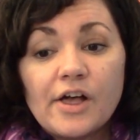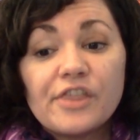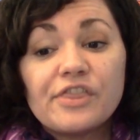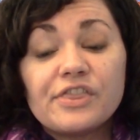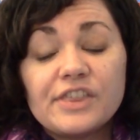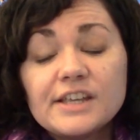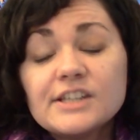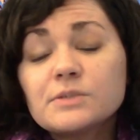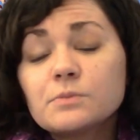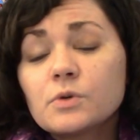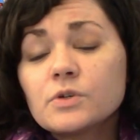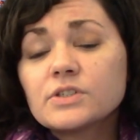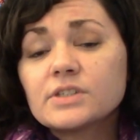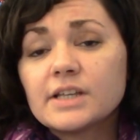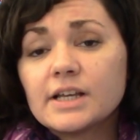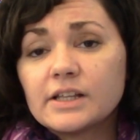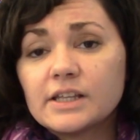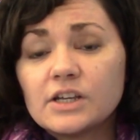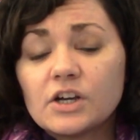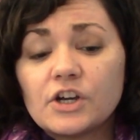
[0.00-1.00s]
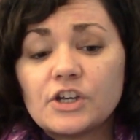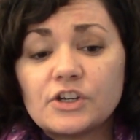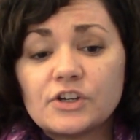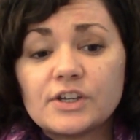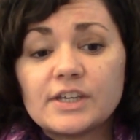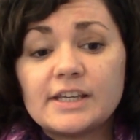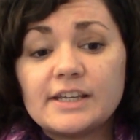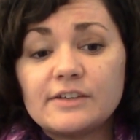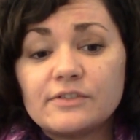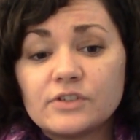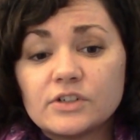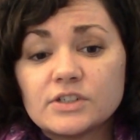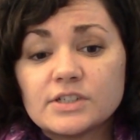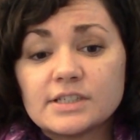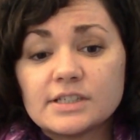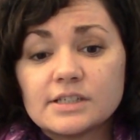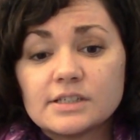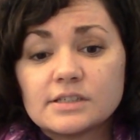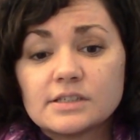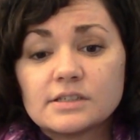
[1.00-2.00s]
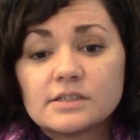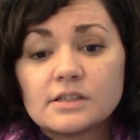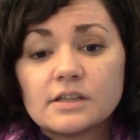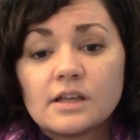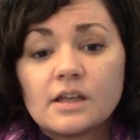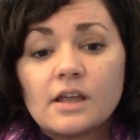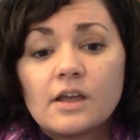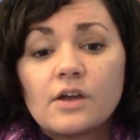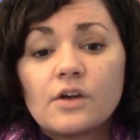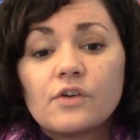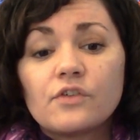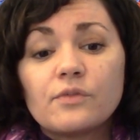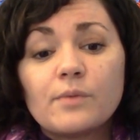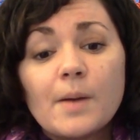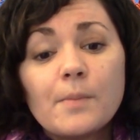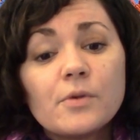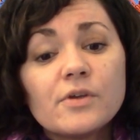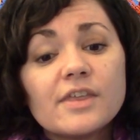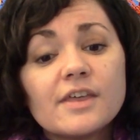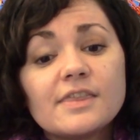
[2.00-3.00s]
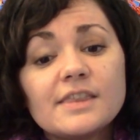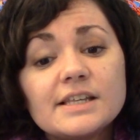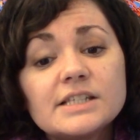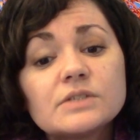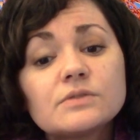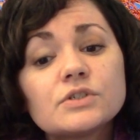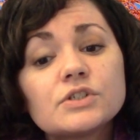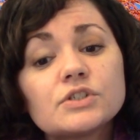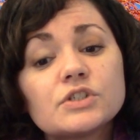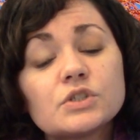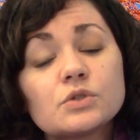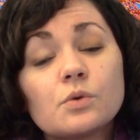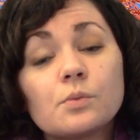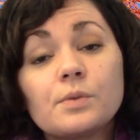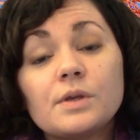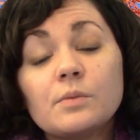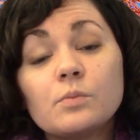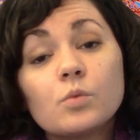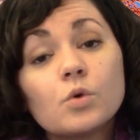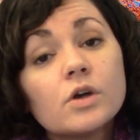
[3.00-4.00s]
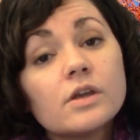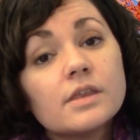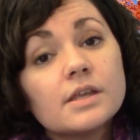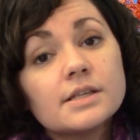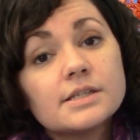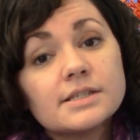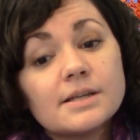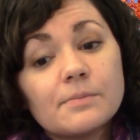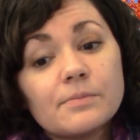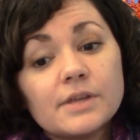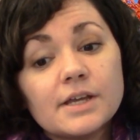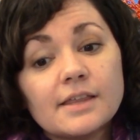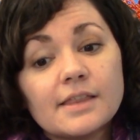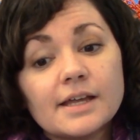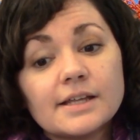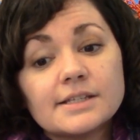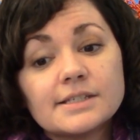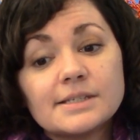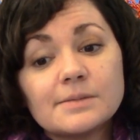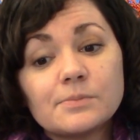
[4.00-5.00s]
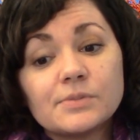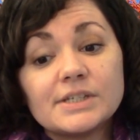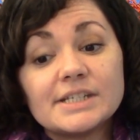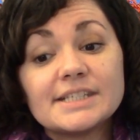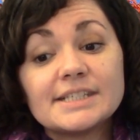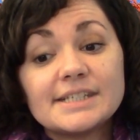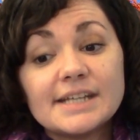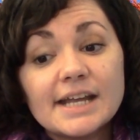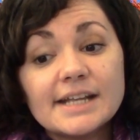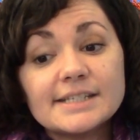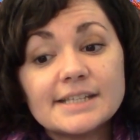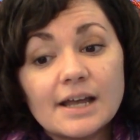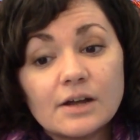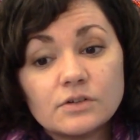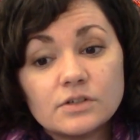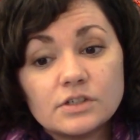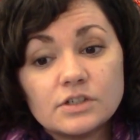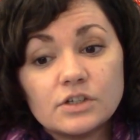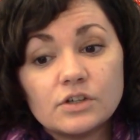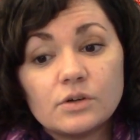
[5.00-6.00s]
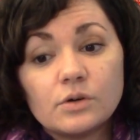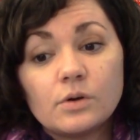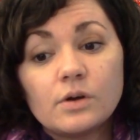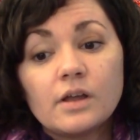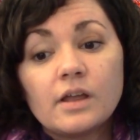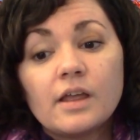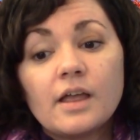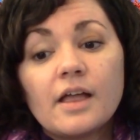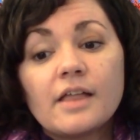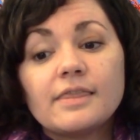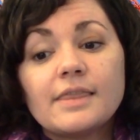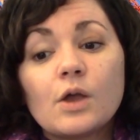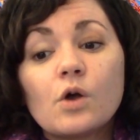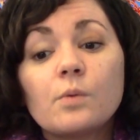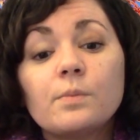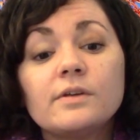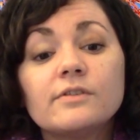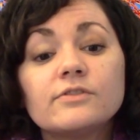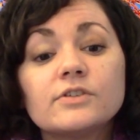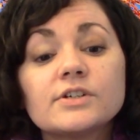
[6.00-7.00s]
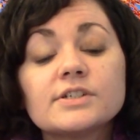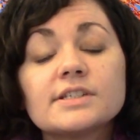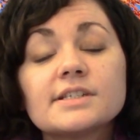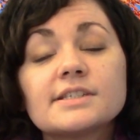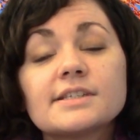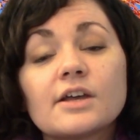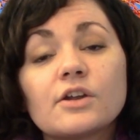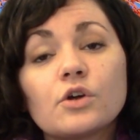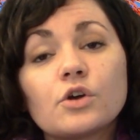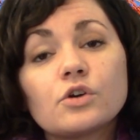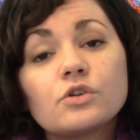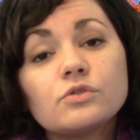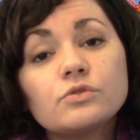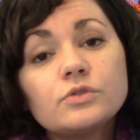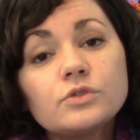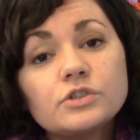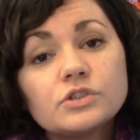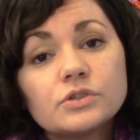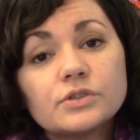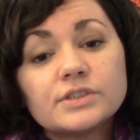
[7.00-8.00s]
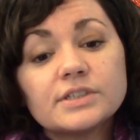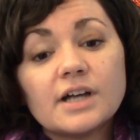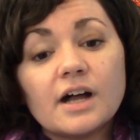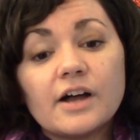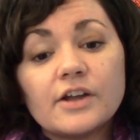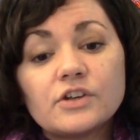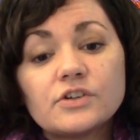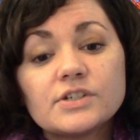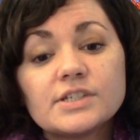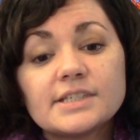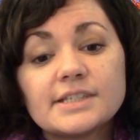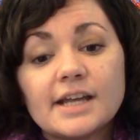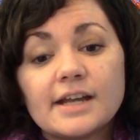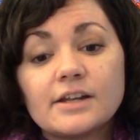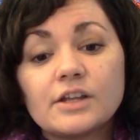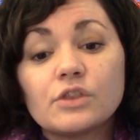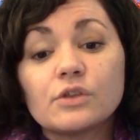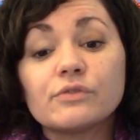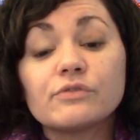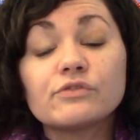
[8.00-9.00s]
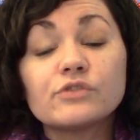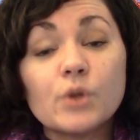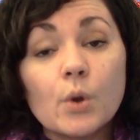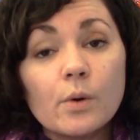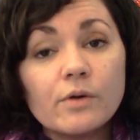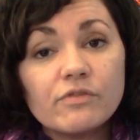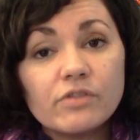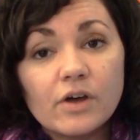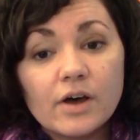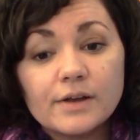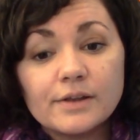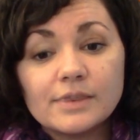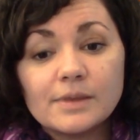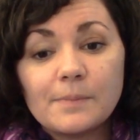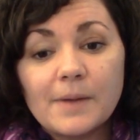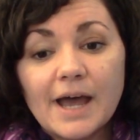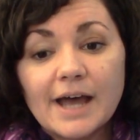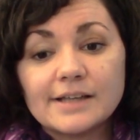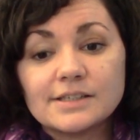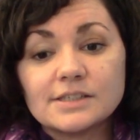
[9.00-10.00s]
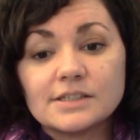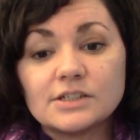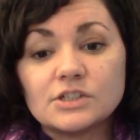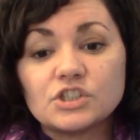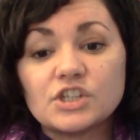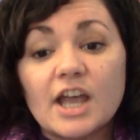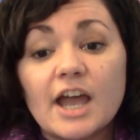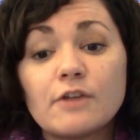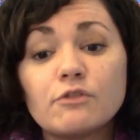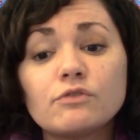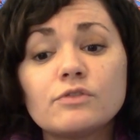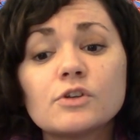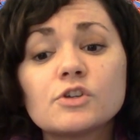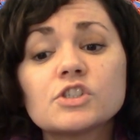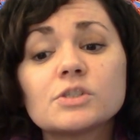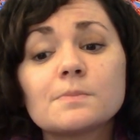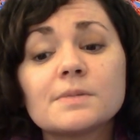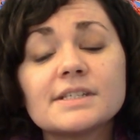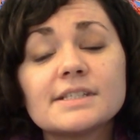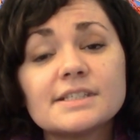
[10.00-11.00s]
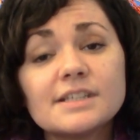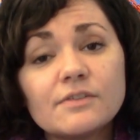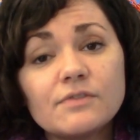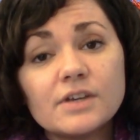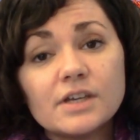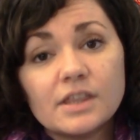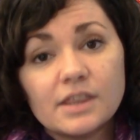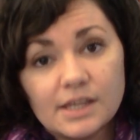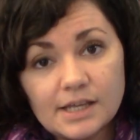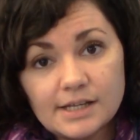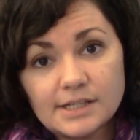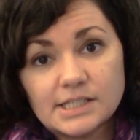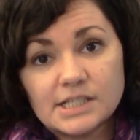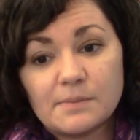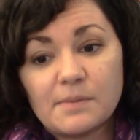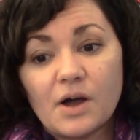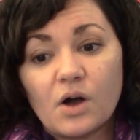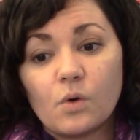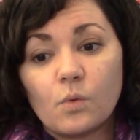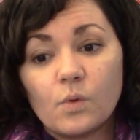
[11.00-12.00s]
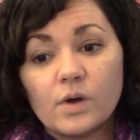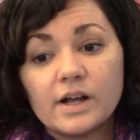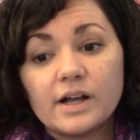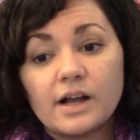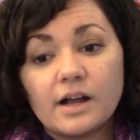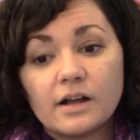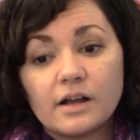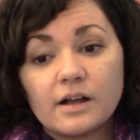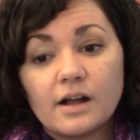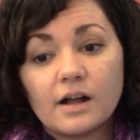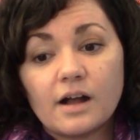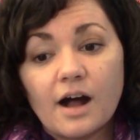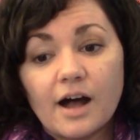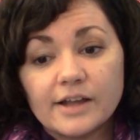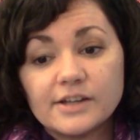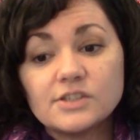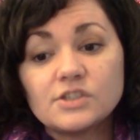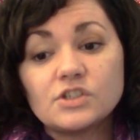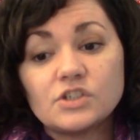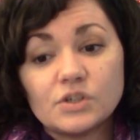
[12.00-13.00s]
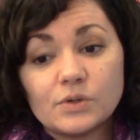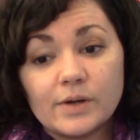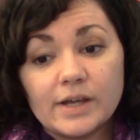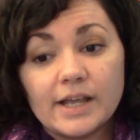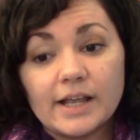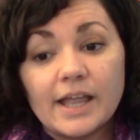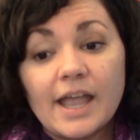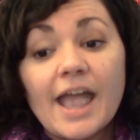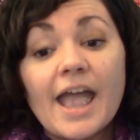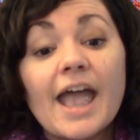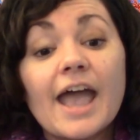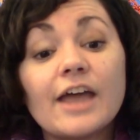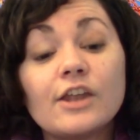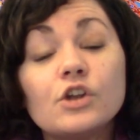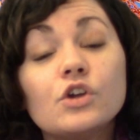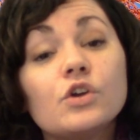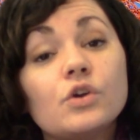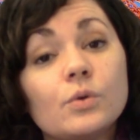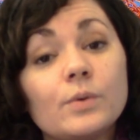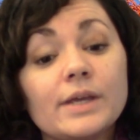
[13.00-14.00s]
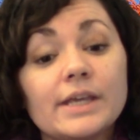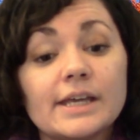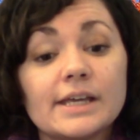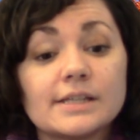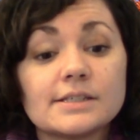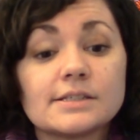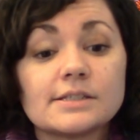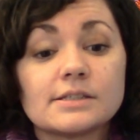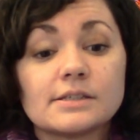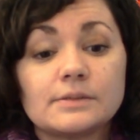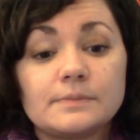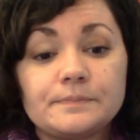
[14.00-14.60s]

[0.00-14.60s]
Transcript: These most likely are your key verses. Remember that these verses will be more than something that simply stands out to you. They will be verses that are crucial to understanding the flow of thought in the passage and reveal specific things about what God is doing and who He is.